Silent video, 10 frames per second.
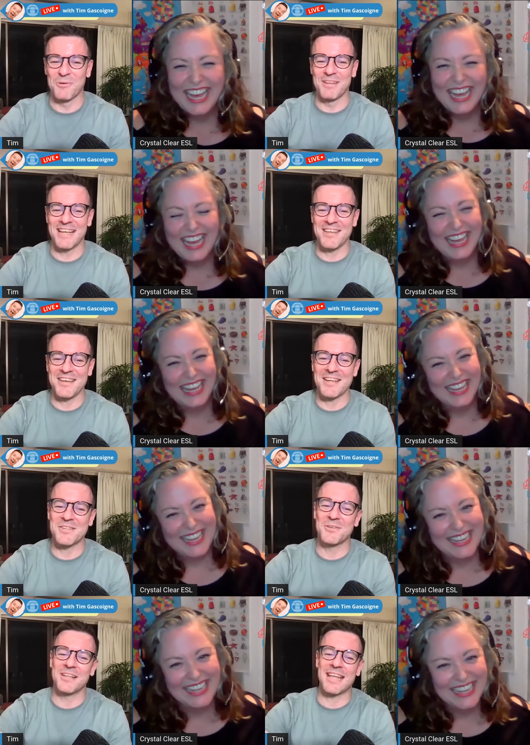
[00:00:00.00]
Speaker 1: well, we'll let you get
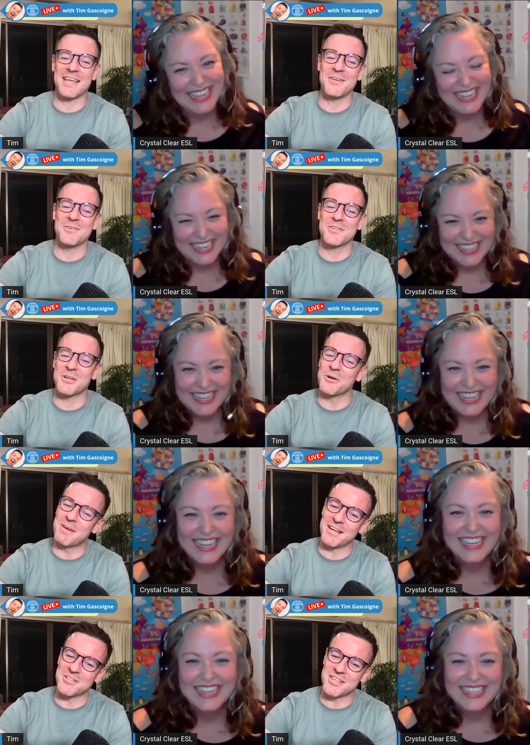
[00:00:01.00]
to it. Thank you so
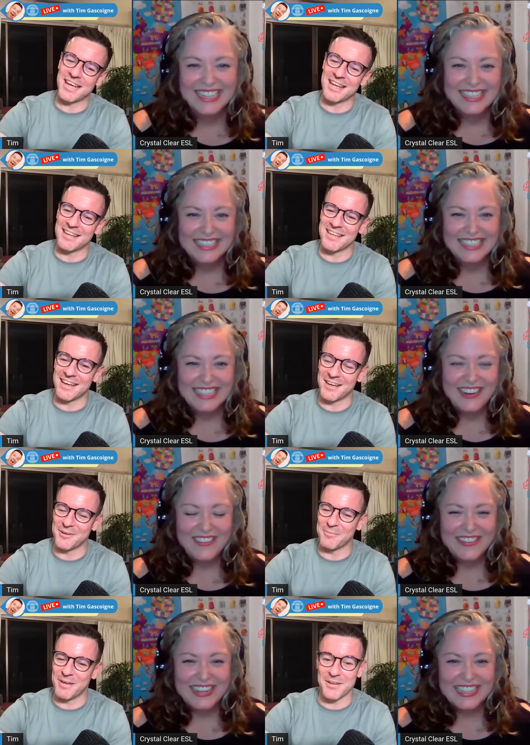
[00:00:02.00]
much. And um,
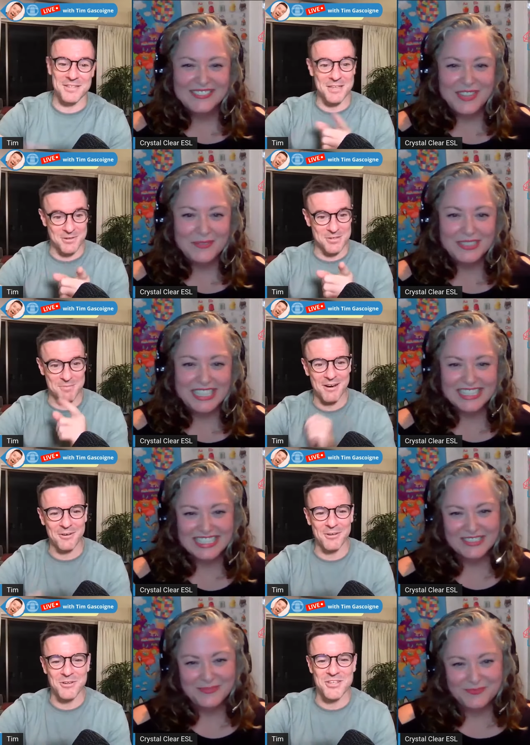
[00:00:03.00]
oh, I'll see you
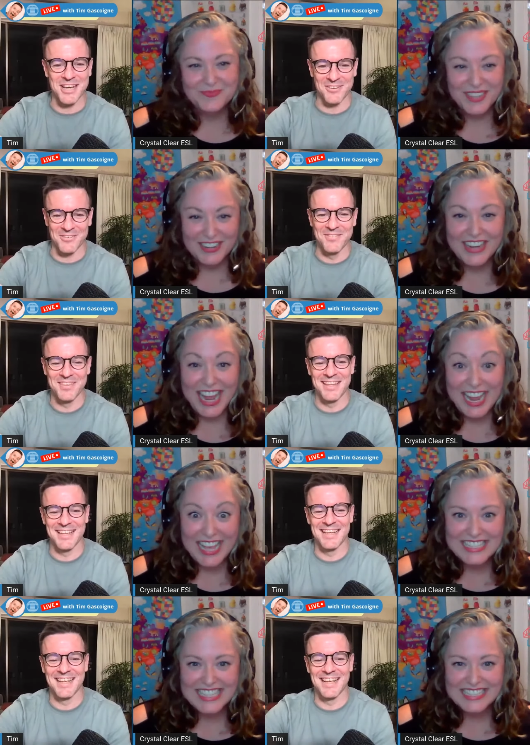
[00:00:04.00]
tomorrow pleasure. on your channel.
Speaker 2: Okay.
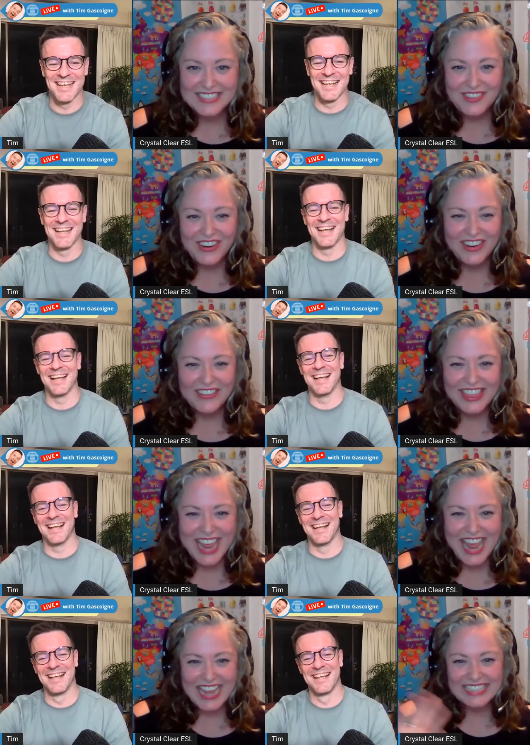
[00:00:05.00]
Yeah. See you tomorrow.
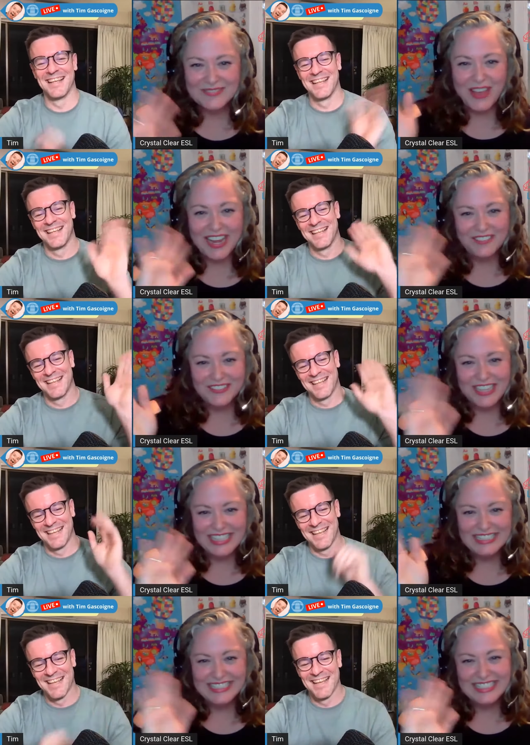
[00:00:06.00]
Thanks. Bye,
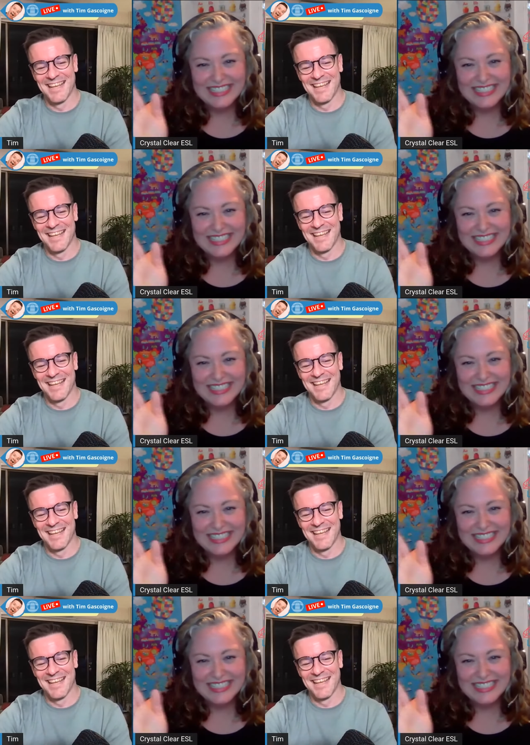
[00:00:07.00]
everyone.